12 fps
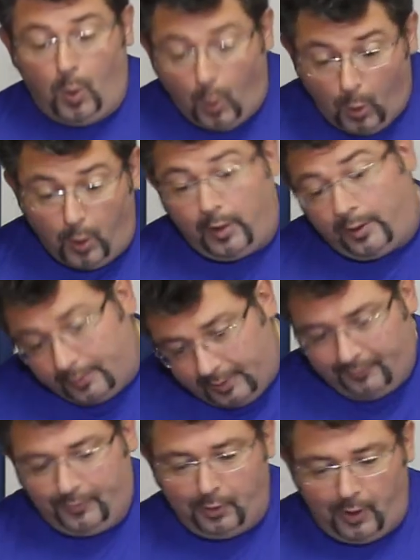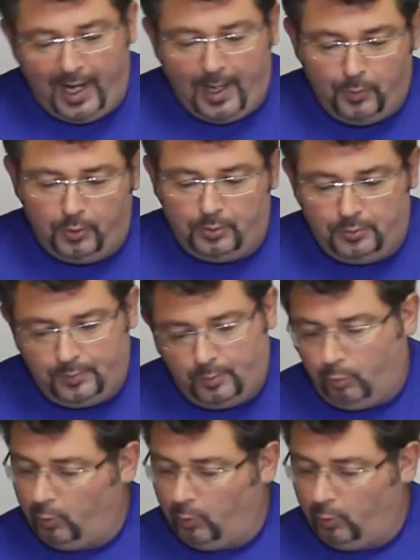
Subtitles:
or if you're able,